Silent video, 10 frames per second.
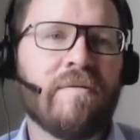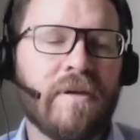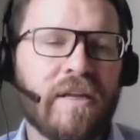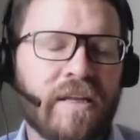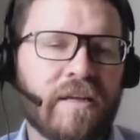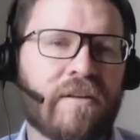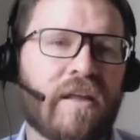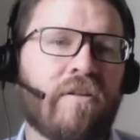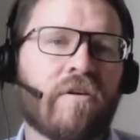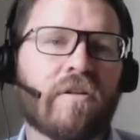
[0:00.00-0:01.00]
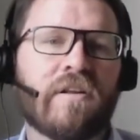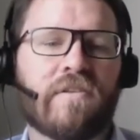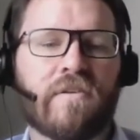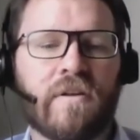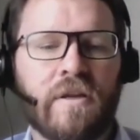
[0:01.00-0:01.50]
meaning that not
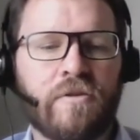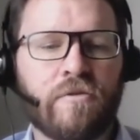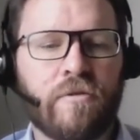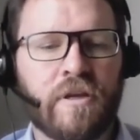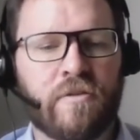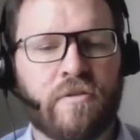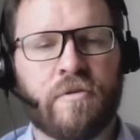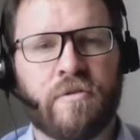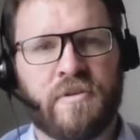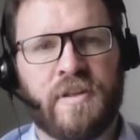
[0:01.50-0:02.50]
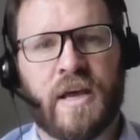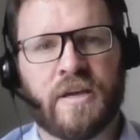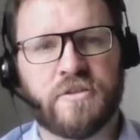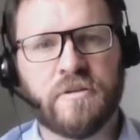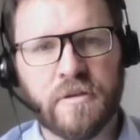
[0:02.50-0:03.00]
necessarily during the
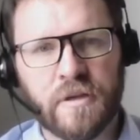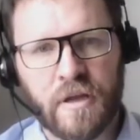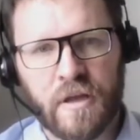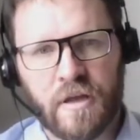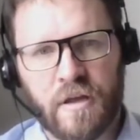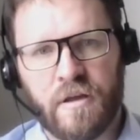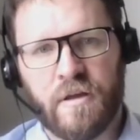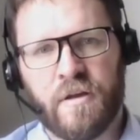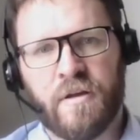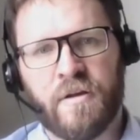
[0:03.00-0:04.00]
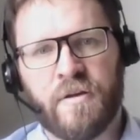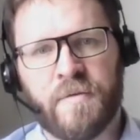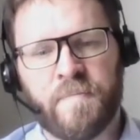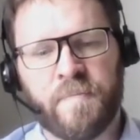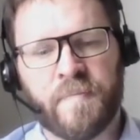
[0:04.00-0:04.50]
action,
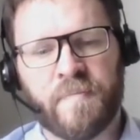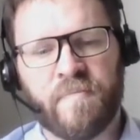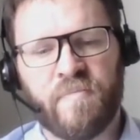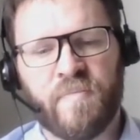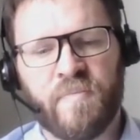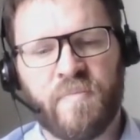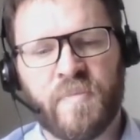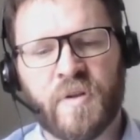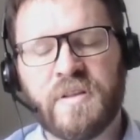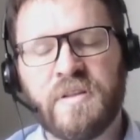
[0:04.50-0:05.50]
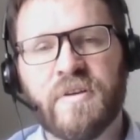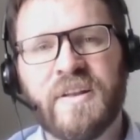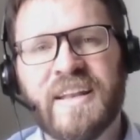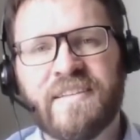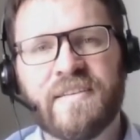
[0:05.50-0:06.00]
not
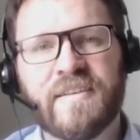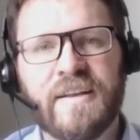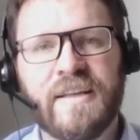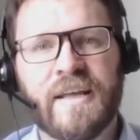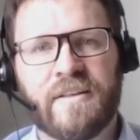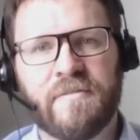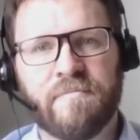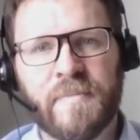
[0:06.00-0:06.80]
even necessarily at the